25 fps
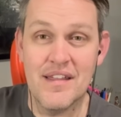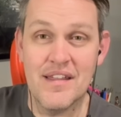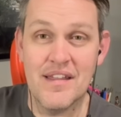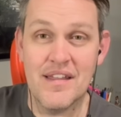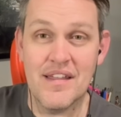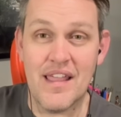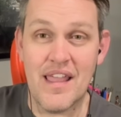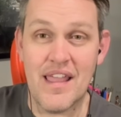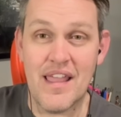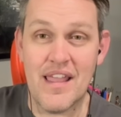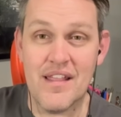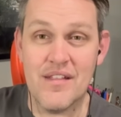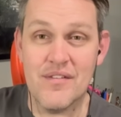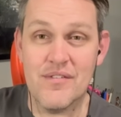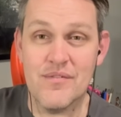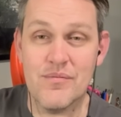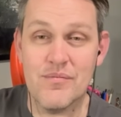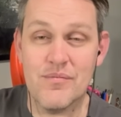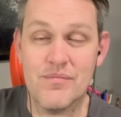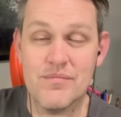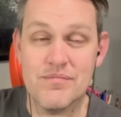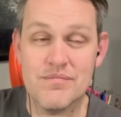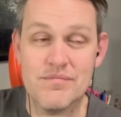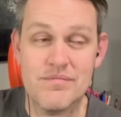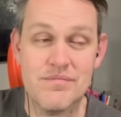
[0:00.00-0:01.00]
And
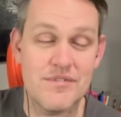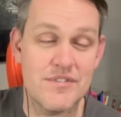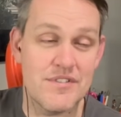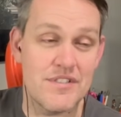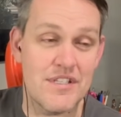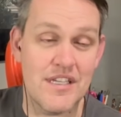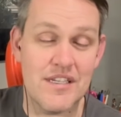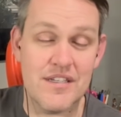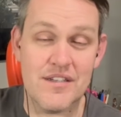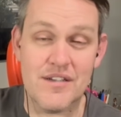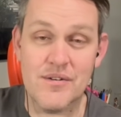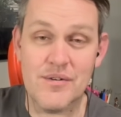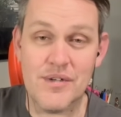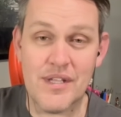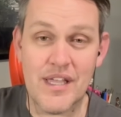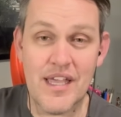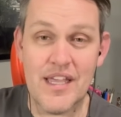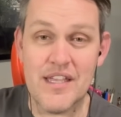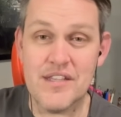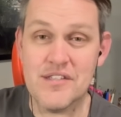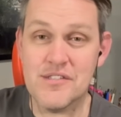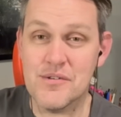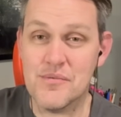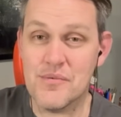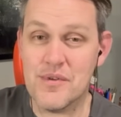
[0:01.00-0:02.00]
it's like,
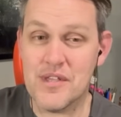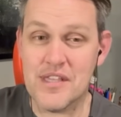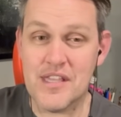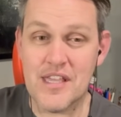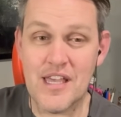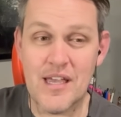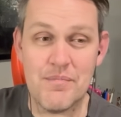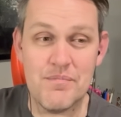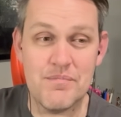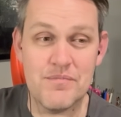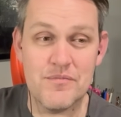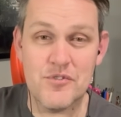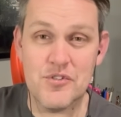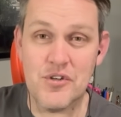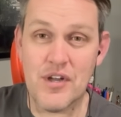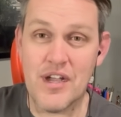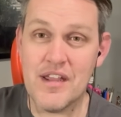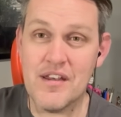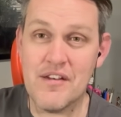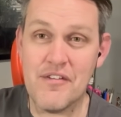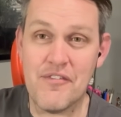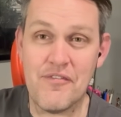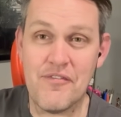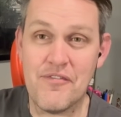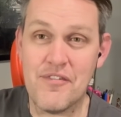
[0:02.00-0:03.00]
okay, so we kept
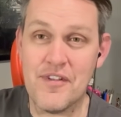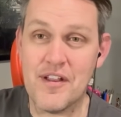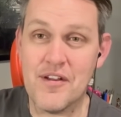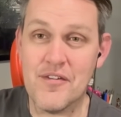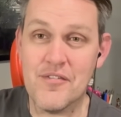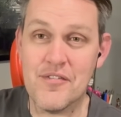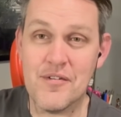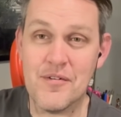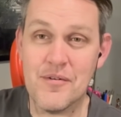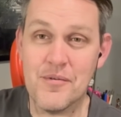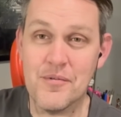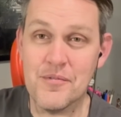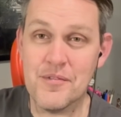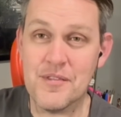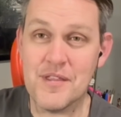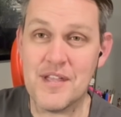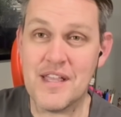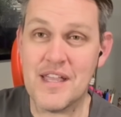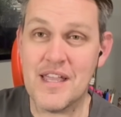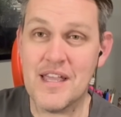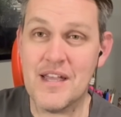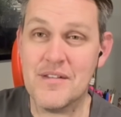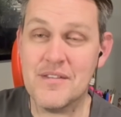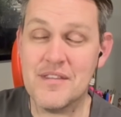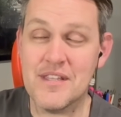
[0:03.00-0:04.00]
trying to figure the whole
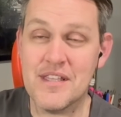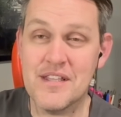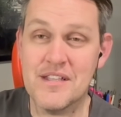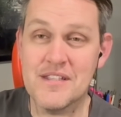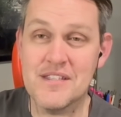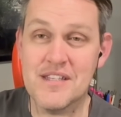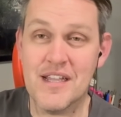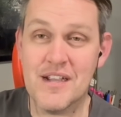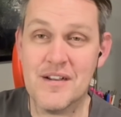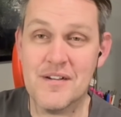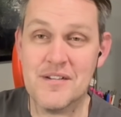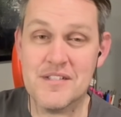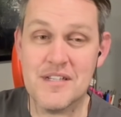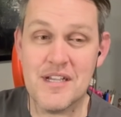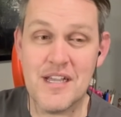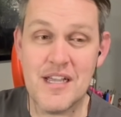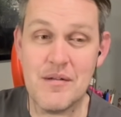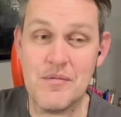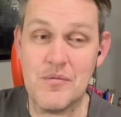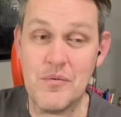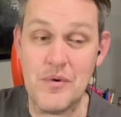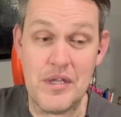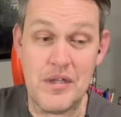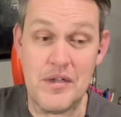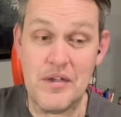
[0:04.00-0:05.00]
thing out the entire
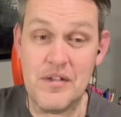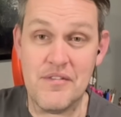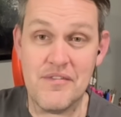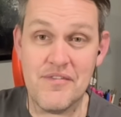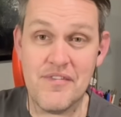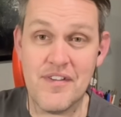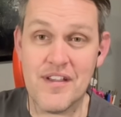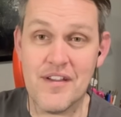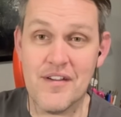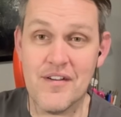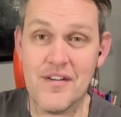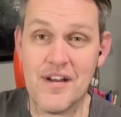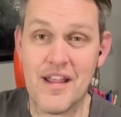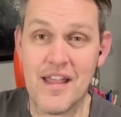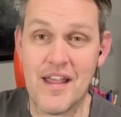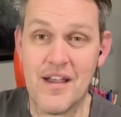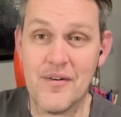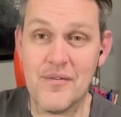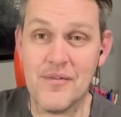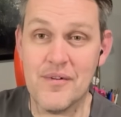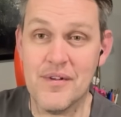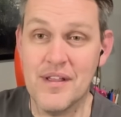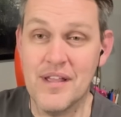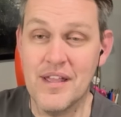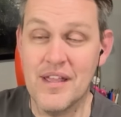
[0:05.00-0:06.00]
time. We couldn't figure it
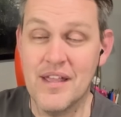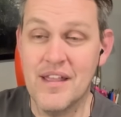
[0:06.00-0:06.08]
out.